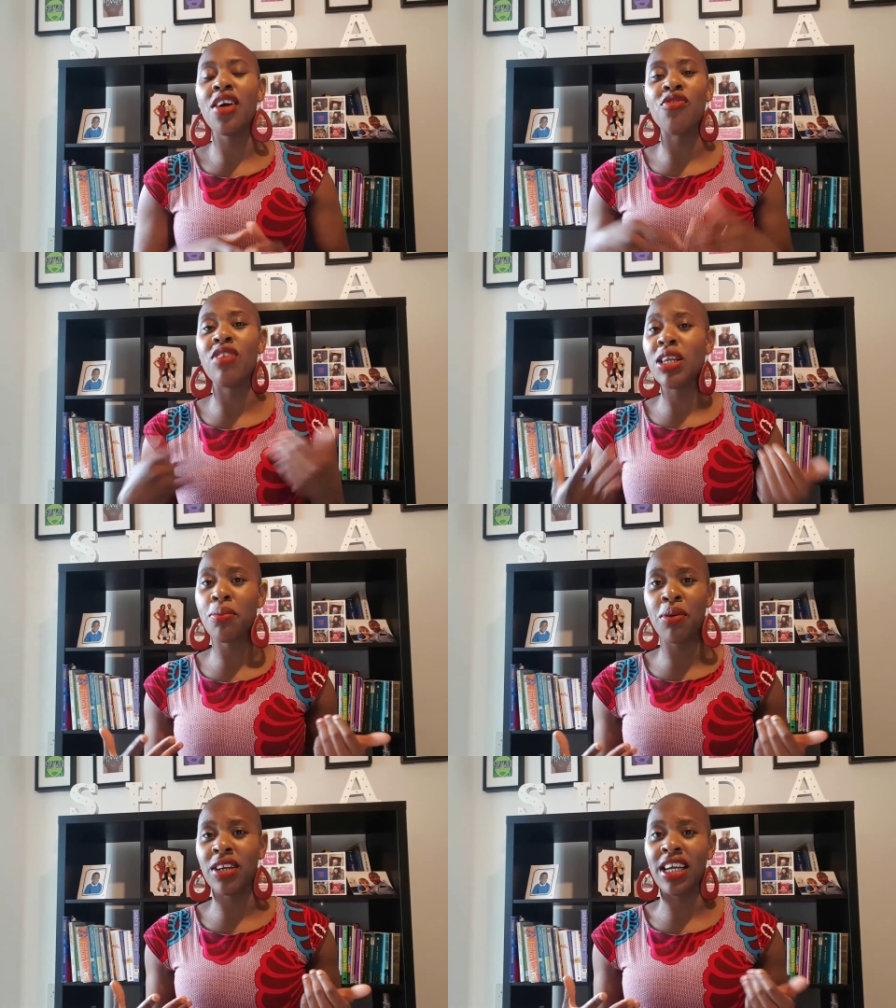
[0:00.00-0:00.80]
read
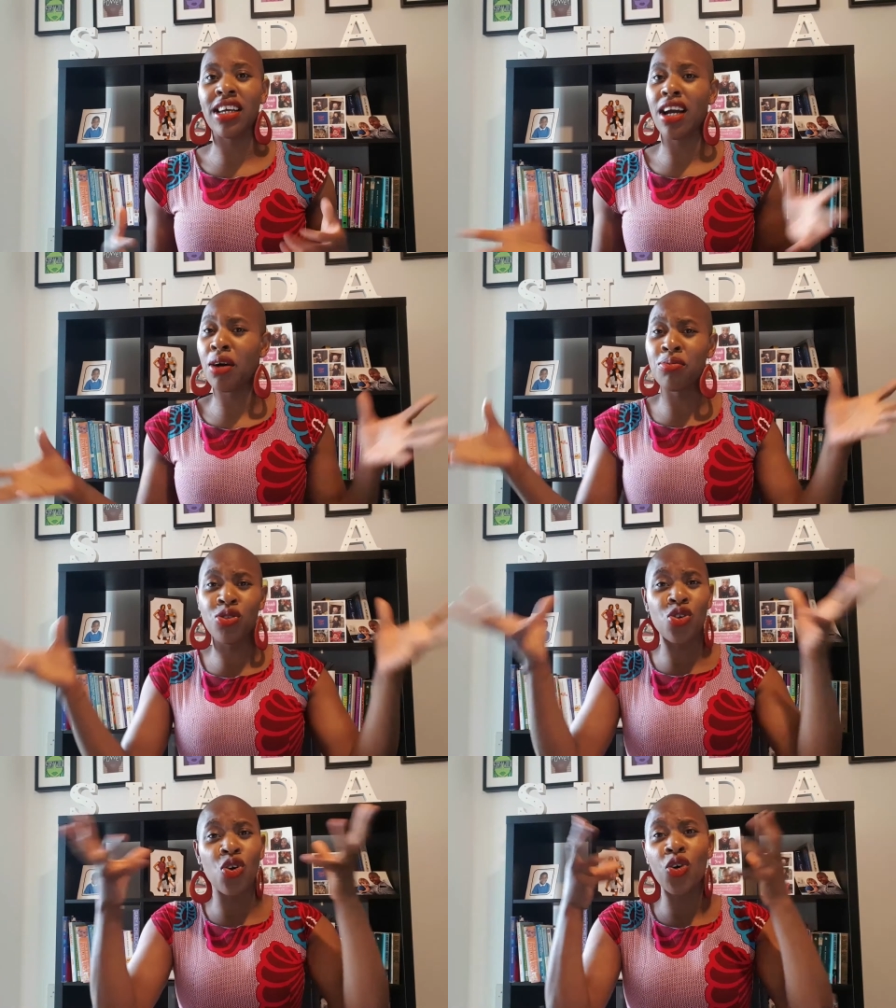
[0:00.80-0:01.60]
upon it,
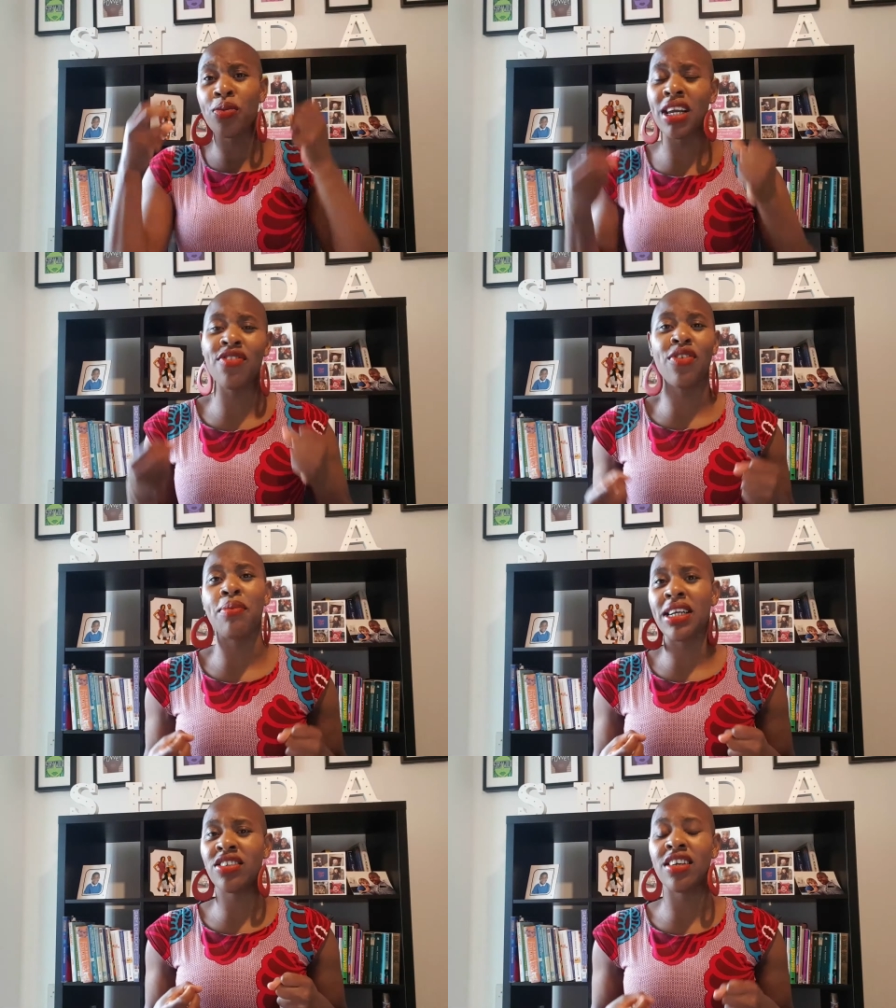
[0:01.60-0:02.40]
absorb the
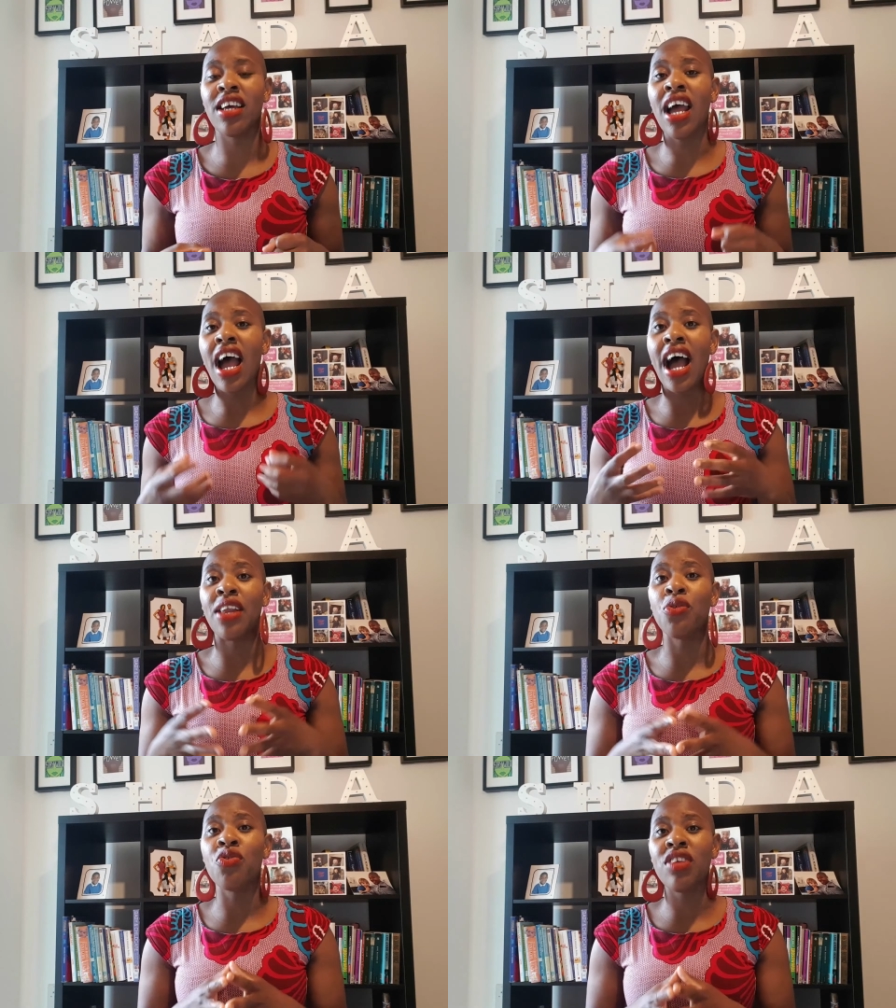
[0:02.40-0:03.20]
information, and
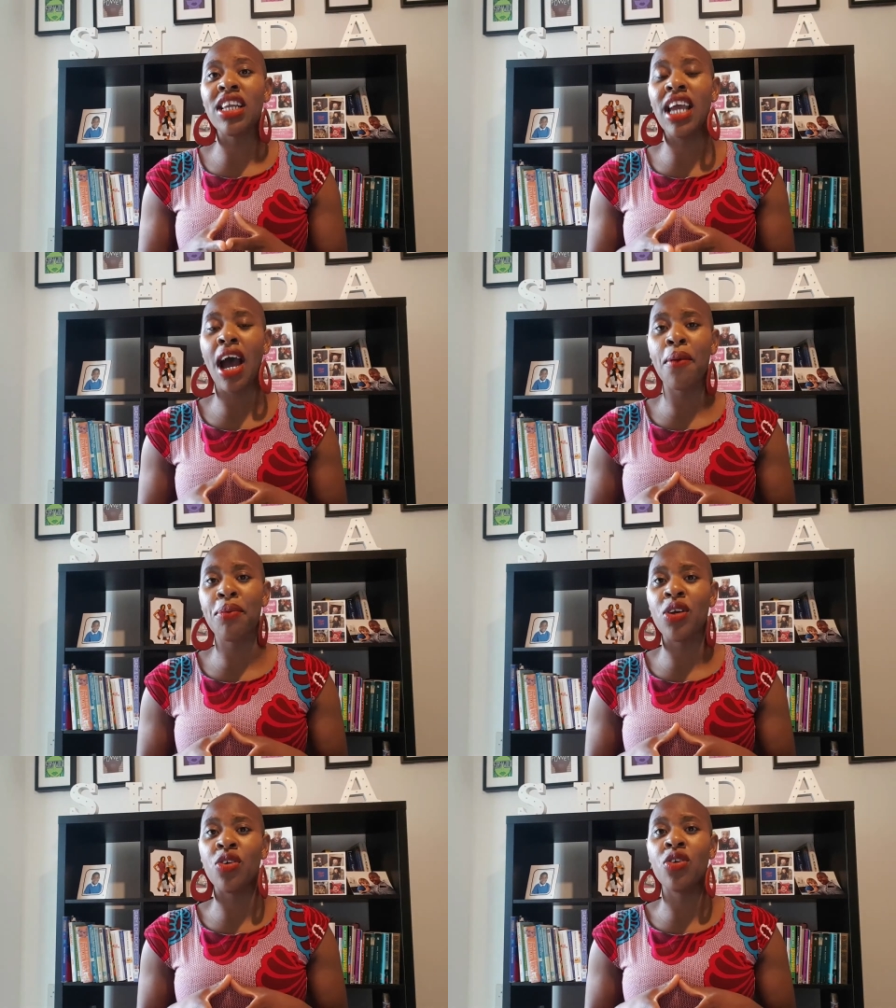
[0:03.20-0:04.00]
it will really
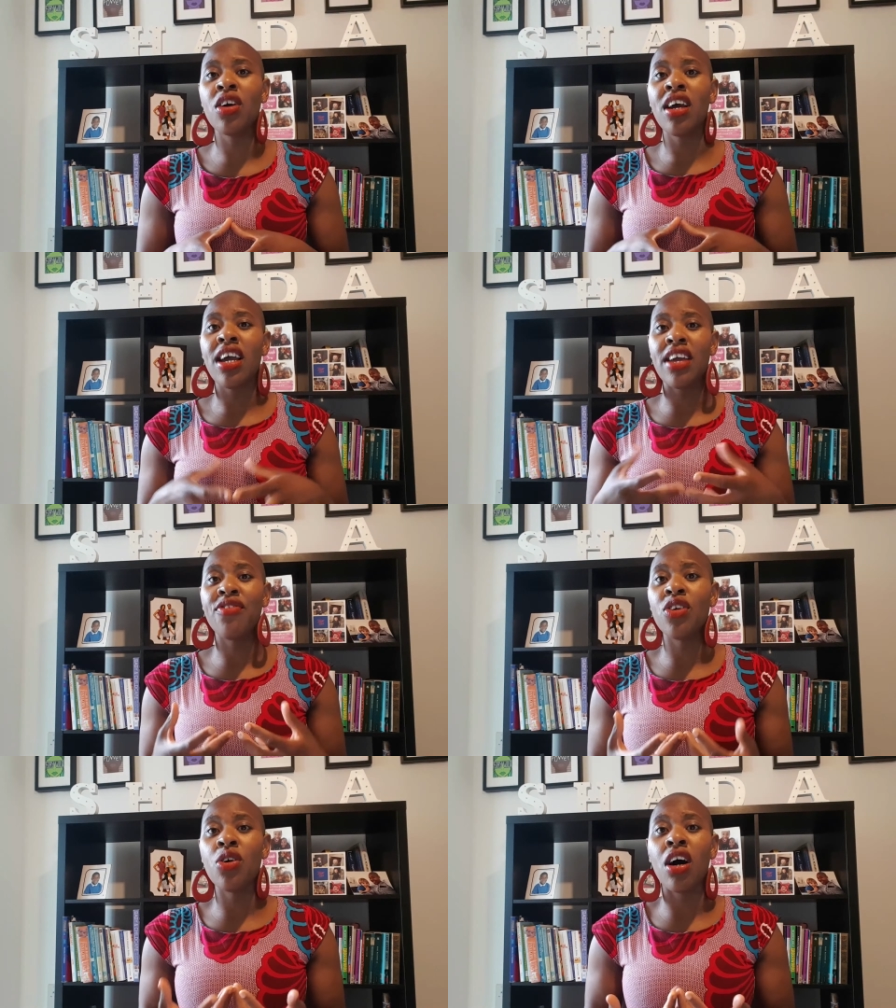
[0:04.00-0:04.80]
help you
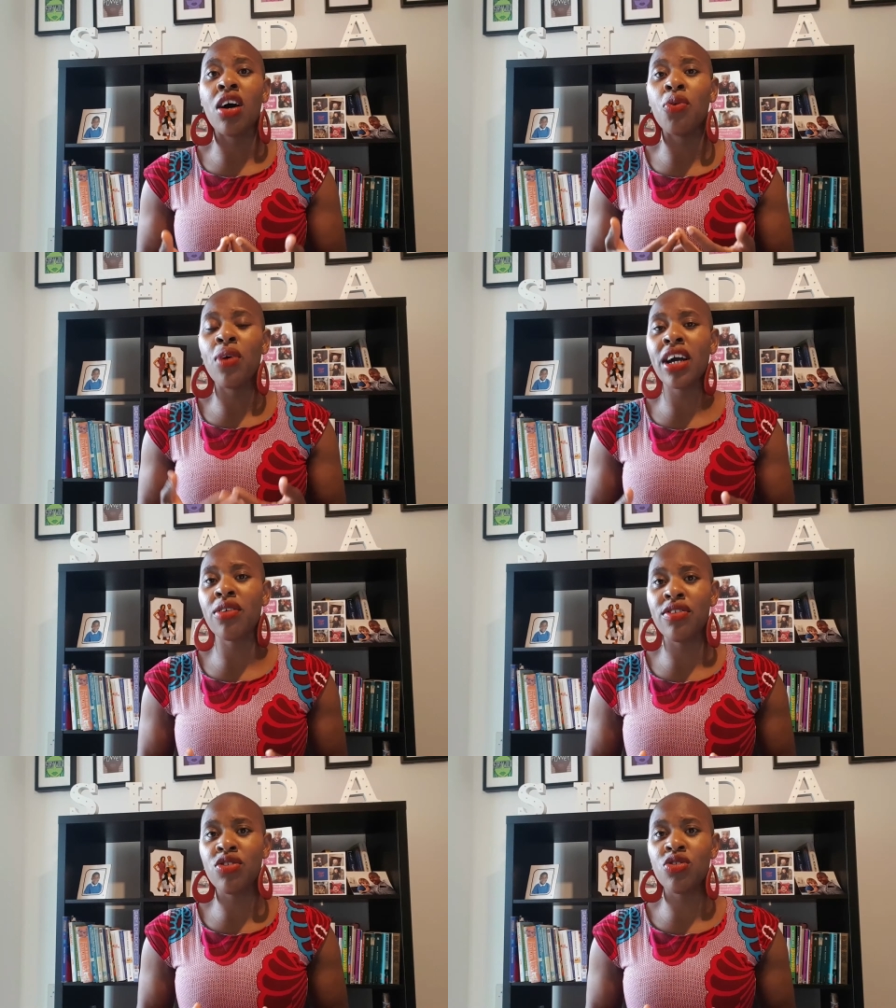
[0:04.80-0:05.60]
if you are
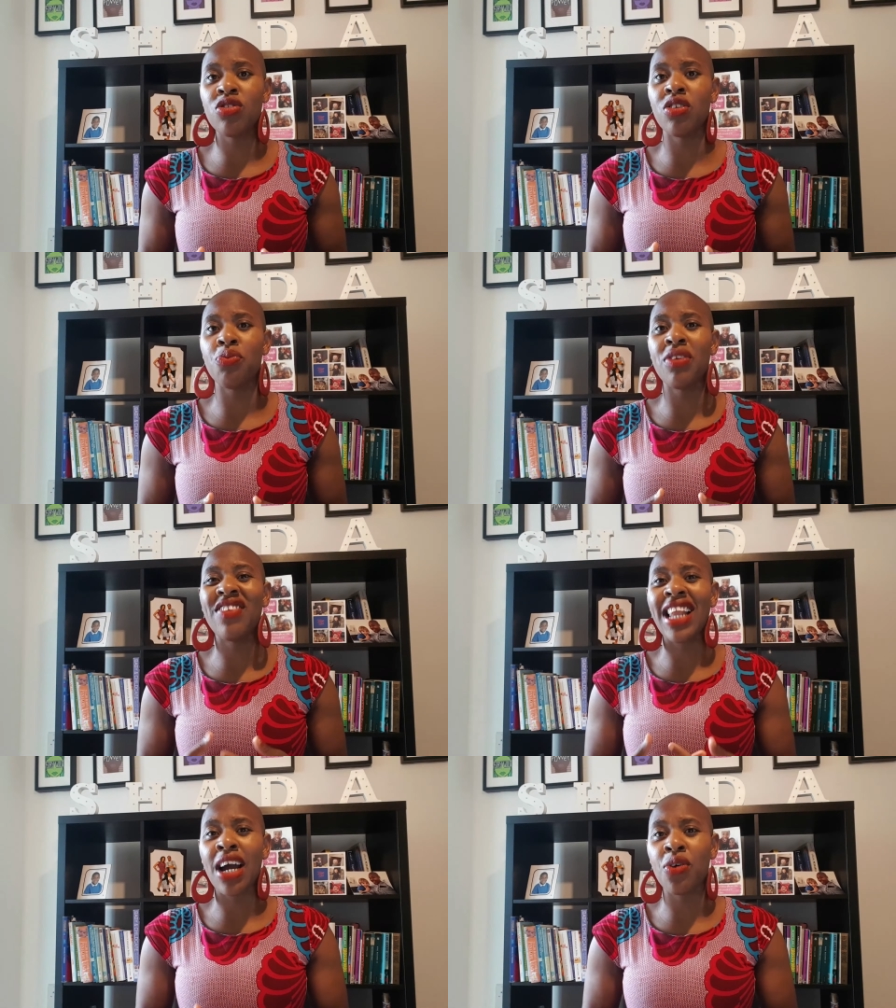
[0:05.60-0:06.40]
working with children with
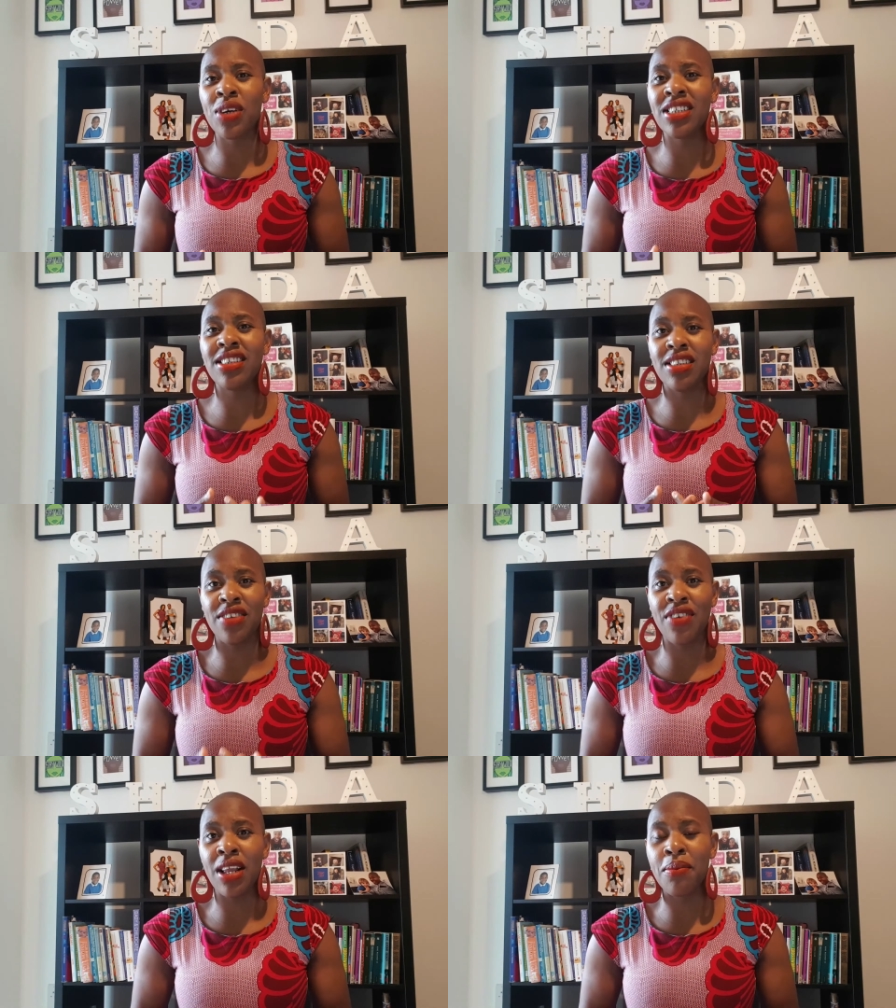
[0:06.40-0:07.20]
language
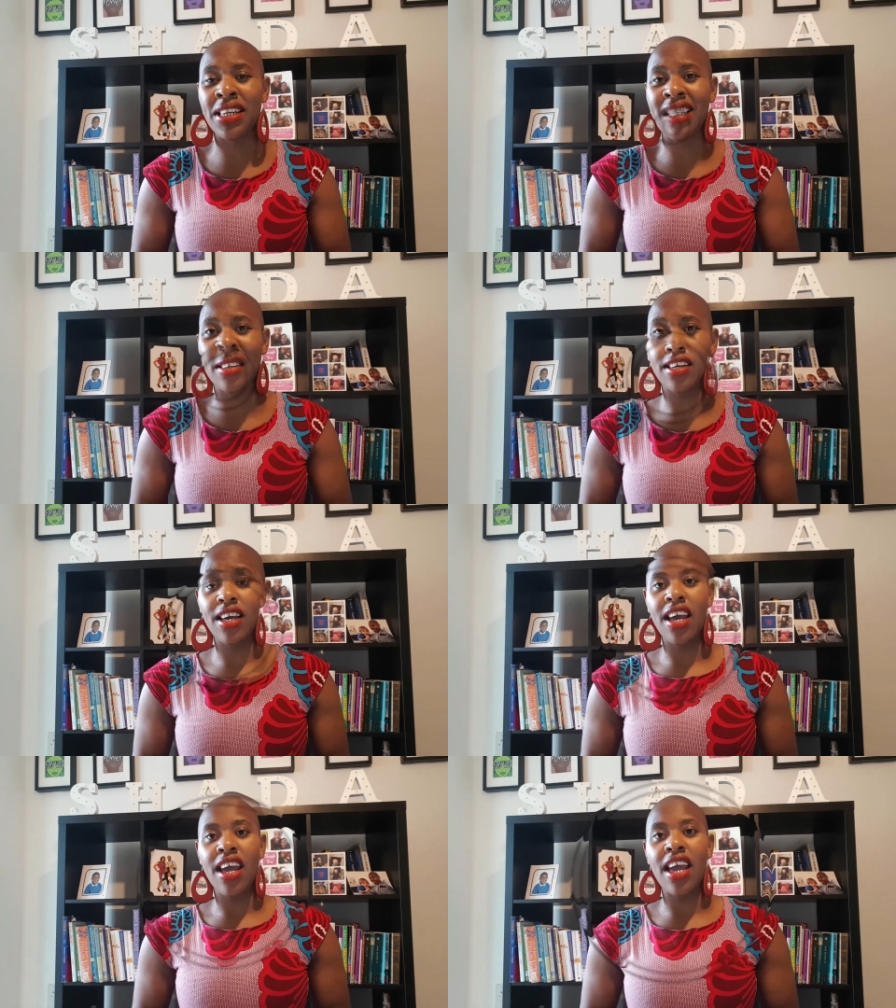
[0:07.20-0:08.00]
development delay.